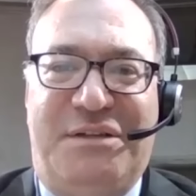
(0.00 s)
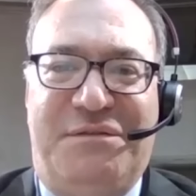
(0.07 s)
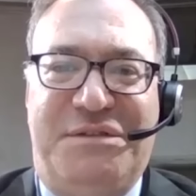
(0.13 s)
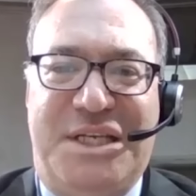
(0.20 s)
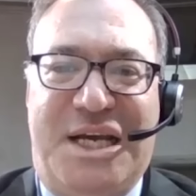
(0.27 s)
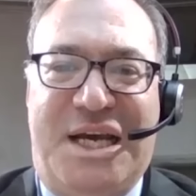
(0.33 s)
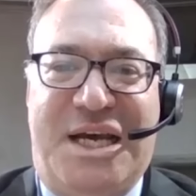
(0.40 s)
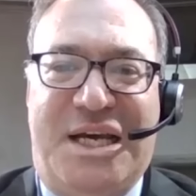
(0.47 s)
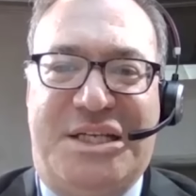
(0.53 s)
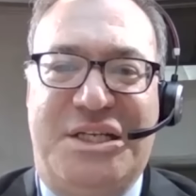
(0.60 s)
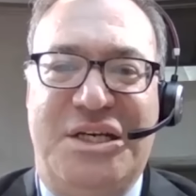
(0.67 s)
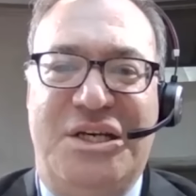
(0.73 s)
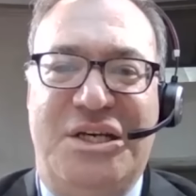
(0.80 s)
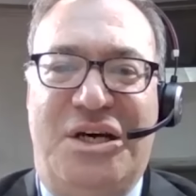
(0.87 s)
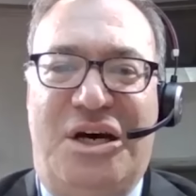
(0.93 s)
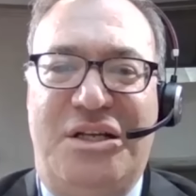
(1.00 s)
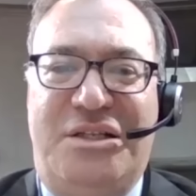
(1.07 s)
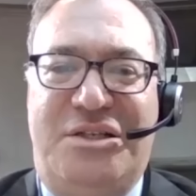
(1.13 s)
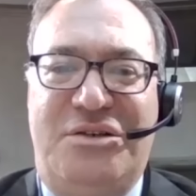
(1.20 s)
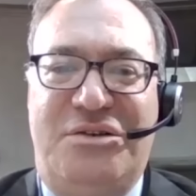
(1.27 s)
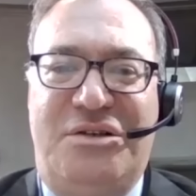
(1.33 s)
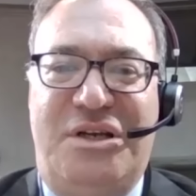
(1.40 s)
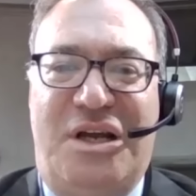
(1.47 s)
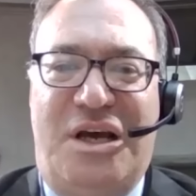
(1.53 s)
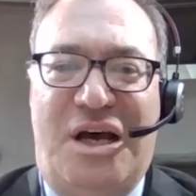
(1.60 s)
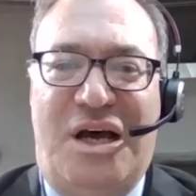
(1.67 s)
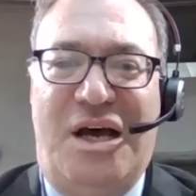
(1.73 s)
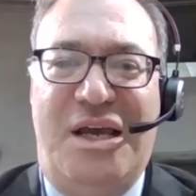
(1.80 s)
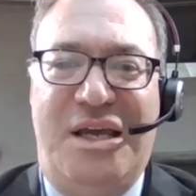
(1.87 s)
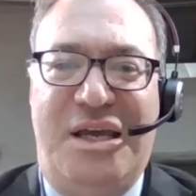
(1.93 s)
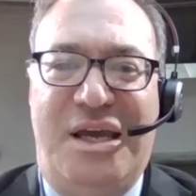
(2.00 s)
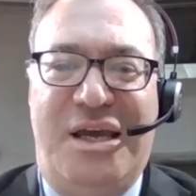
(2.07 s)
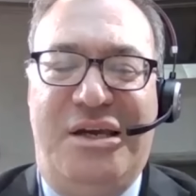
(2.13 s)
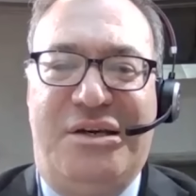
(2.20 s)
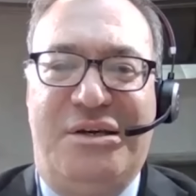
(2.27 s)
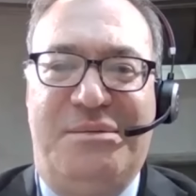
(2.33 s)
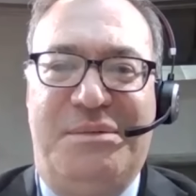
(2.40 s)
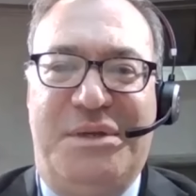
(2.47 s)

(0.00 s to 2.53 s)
of tax on certain high income